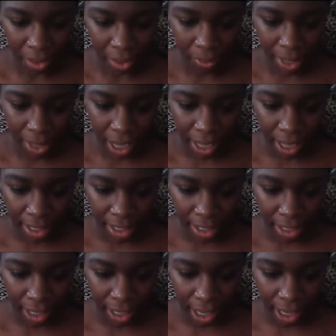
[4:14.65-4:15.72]
we got
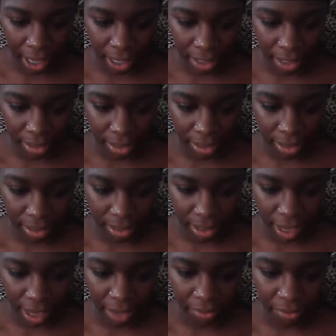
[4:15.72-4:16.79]
engaged
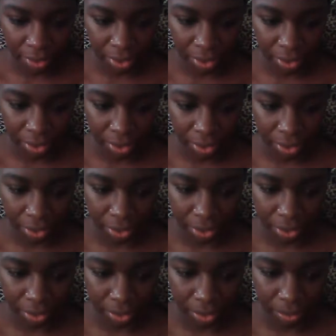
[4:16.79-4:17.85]
after
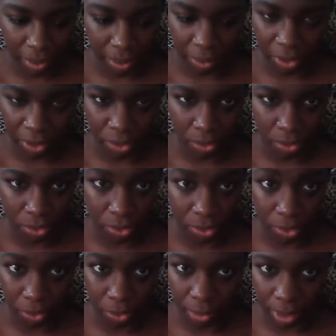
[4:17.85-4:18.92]
maybe
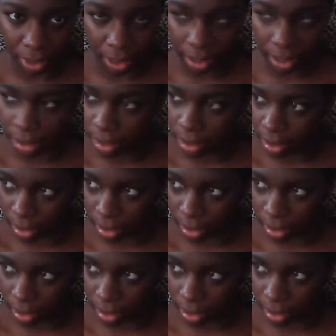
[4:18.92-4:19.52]
two months